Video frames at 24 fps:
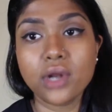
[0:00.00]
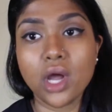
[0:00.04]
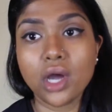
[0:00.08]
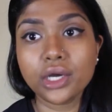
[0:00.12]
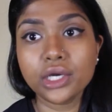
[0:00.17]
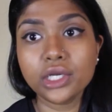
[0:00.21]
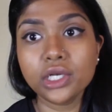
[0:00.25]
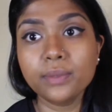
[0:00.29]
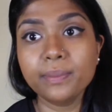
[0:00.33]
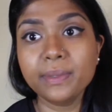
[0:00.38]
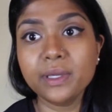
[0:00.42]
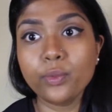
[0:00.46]

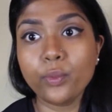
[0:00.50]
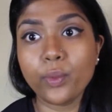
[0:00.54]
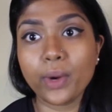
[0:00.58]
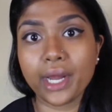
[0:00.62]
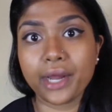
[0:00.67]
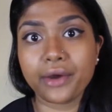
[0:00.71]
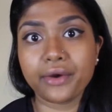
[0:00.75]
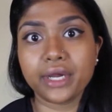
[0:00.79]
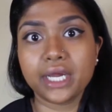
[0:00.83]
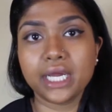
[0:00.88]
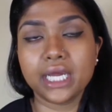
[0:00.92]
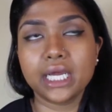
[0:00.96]
not going to be
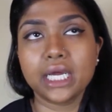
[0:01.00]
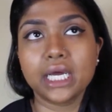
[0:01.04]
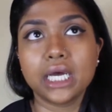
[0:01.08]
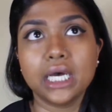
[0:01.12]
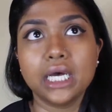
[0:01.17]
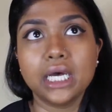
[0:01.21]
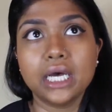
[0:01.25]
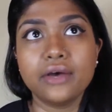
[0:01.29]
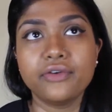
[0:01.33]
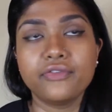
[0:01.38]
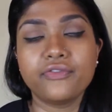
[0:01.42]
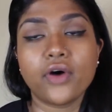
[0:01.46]
wearing
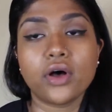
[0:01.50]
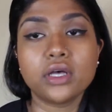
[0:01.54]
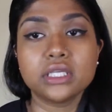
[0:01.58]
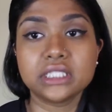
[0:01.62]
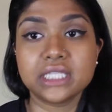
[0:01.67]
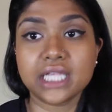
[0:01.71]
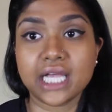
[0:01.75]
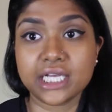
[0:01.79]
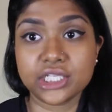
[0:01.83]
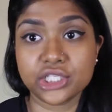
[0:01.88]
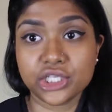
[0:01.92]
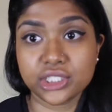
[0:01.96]

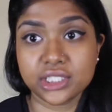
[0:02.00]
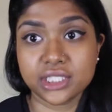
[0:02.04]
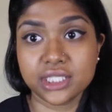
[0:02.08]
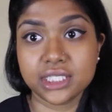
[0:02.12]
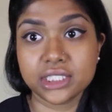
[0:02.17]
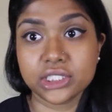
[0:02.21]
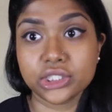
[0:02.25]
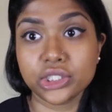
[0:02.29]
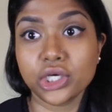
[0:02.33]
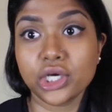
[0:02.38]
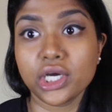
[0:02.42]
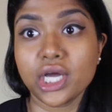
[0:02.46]
false lashes in
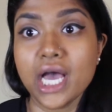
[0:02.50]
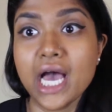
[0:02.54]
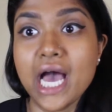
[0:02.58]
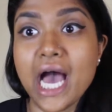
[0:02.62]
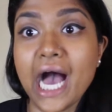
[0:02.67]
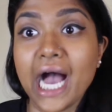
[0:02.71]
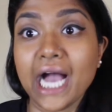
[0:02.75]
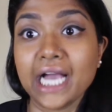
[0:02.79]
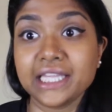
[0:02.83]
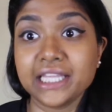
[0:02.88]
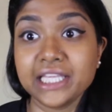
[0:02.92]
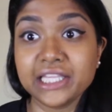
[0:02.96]
this look.
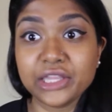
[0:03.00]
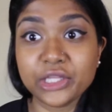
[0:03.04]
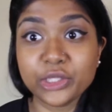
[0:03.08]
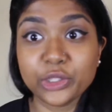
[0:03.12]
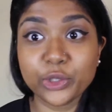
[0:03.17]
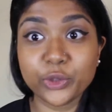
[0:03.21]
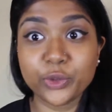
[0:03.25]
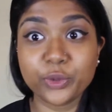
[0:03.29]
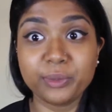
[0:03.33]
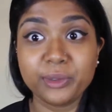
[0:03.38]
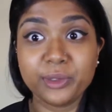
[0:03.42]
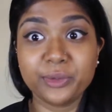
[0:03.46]
I think the
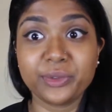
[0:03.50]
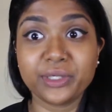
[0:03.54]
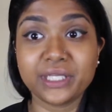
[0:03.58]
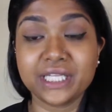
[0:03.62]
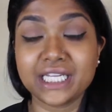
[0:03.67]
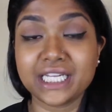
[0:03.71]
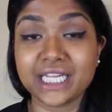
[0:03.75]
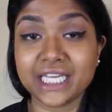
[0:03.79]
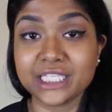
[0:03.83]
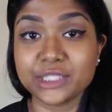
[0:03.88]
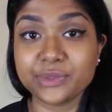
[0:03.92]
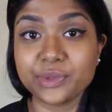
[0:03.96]
look would be
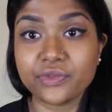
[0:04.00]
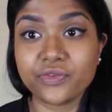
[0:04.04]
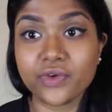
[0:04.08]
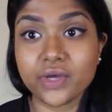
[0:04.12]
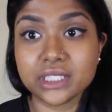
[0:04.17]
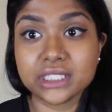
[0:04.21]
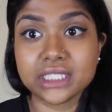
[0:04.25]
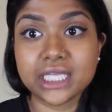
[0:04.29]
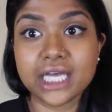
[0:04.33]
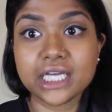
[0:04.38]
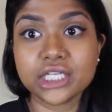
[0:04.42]
really nice with false